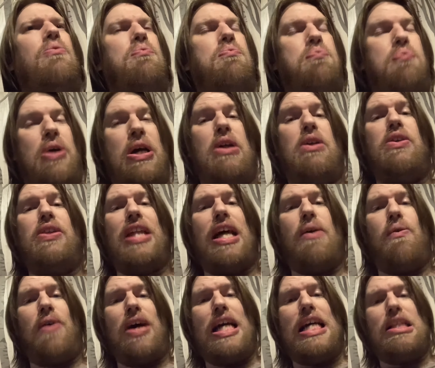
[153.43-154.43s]
built that
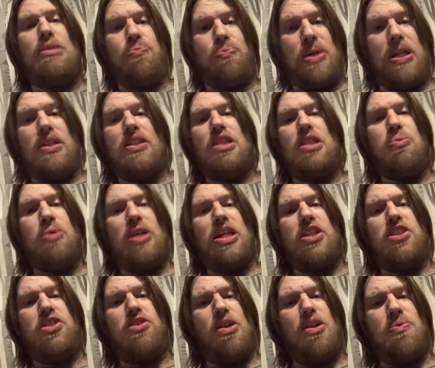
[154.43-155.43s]
way. It's built as being
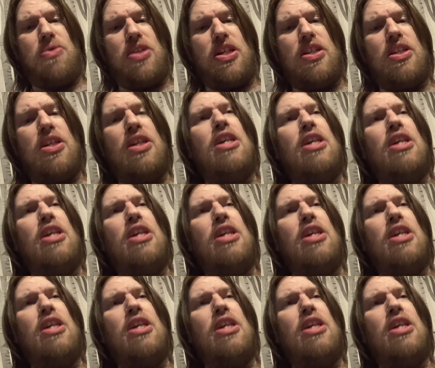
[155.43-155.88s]
scripted.